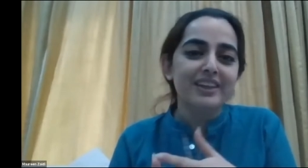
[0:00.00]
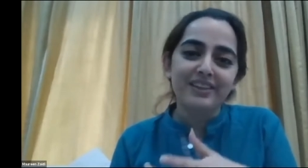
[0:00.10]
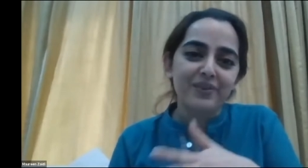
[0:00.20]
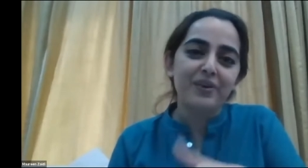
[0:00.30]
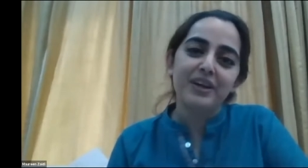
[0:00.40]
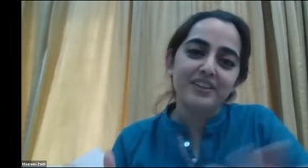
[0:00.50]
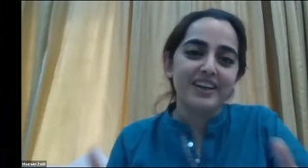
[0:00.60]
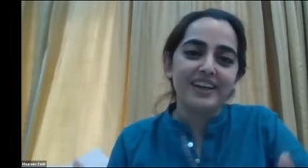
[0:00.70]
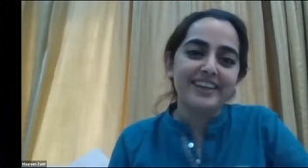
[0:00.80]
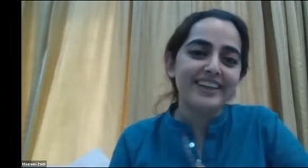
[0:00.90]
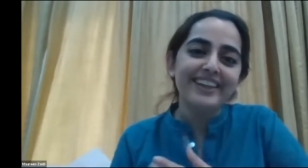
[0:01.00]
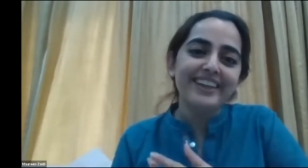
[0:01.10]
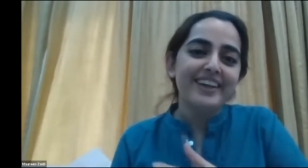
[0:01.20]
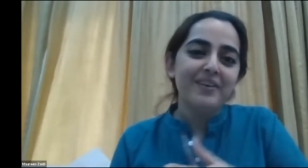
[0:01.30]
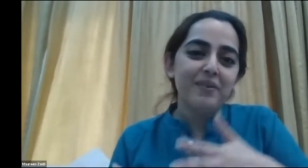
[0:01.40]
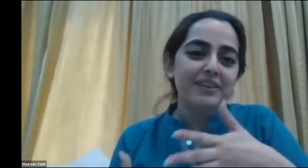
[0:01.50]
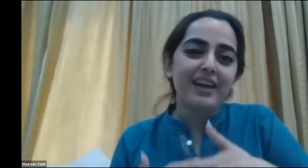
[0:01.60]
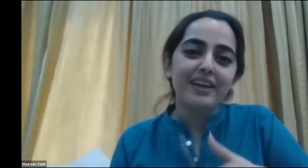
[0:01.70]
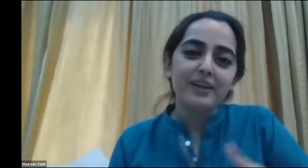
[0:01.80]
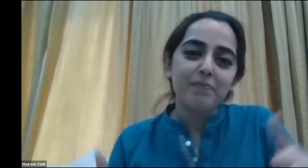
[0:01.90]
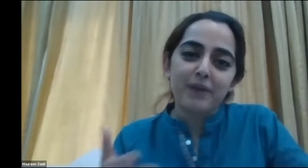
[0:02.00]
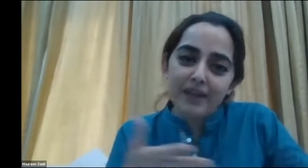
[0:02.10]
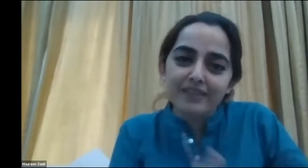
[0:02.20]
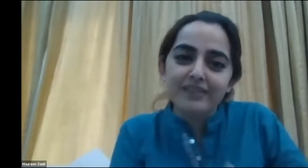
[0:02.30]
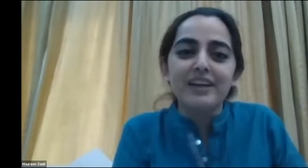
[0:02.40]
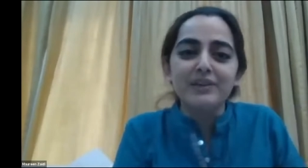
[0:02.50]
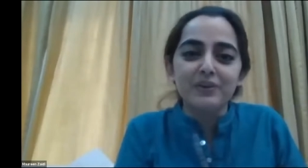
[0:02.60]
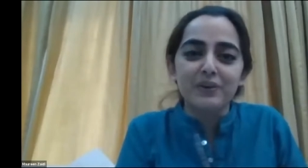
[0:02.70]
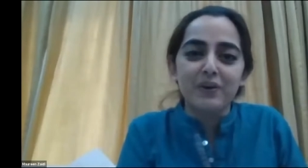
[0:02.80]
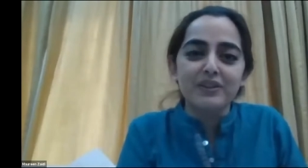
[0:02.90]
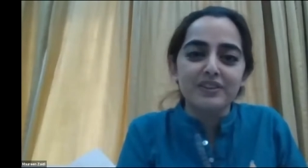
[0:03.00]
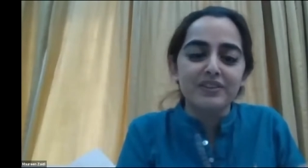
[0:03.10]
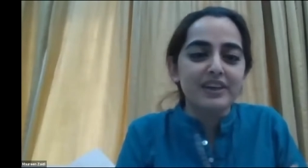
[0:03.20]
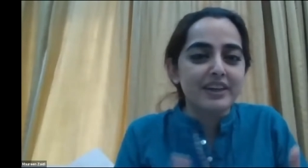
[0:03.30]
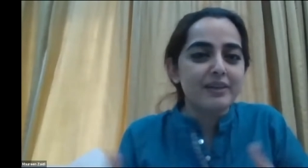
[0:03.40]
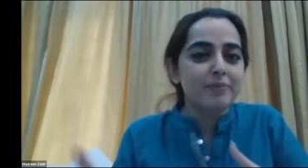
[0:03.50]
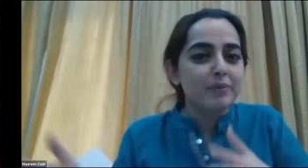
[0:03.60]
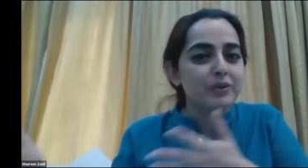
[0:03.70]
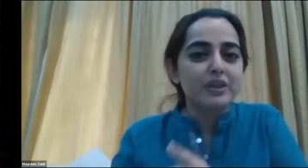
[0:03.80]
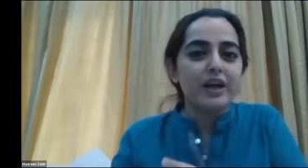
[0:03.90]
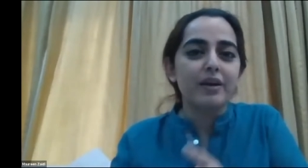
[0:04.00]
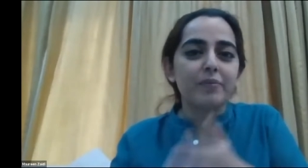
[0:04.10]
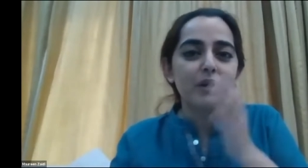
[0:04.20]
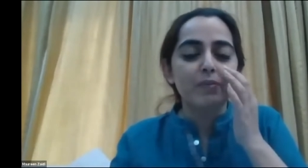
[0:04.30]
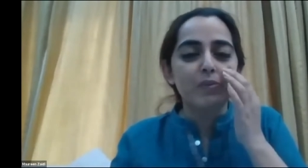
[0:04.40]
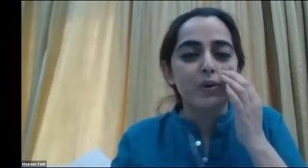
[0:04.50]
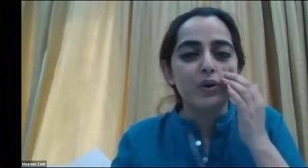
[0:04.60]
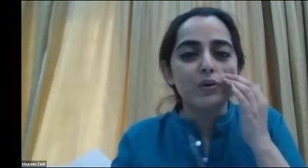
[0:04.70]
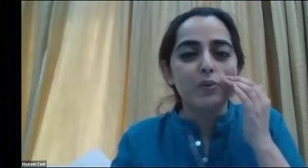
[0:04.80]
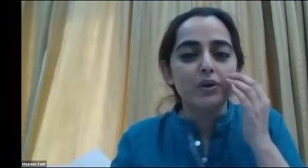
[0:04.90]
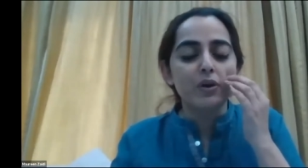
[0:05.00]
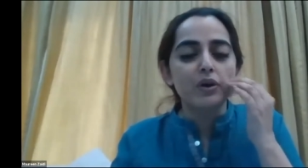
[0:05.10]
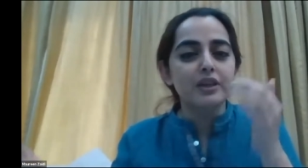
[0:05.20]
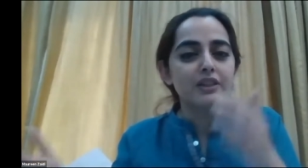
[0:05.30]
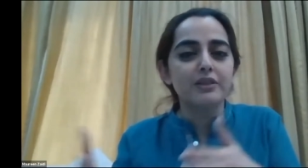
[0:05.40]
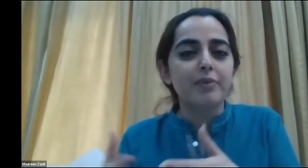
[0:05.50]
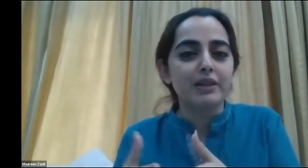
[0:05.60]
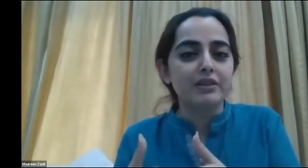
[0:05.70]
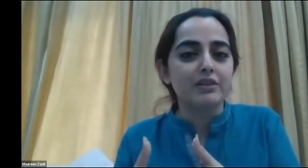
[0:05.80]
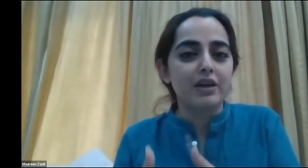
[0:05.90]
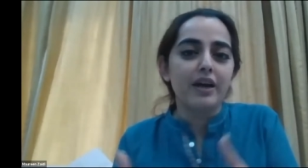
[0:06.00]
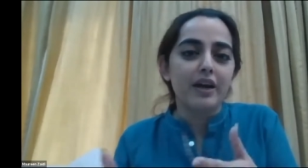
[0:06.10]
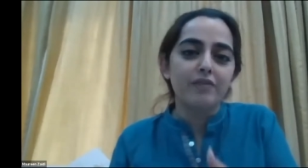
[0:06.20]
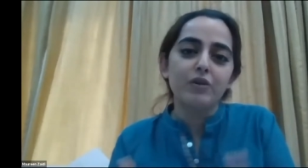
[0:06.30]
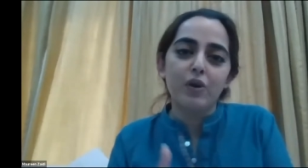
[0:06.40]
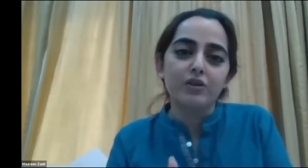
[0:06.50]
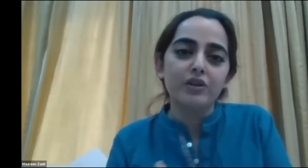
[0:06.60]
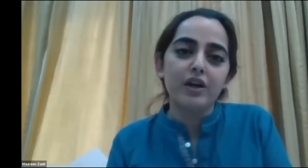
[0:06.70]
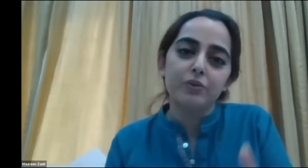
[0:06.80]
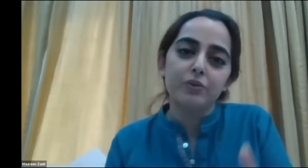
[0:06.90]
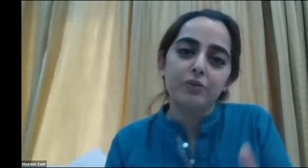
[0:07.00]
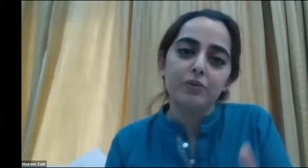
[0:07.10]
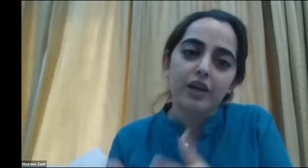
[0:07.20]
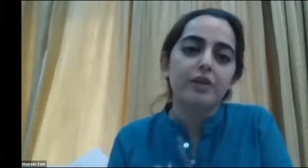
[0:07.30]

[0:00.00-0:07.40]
you know indirectly whether i can pay the rent or not indirectly because i am unemployed or whatnot doesn't matter i have a contract which is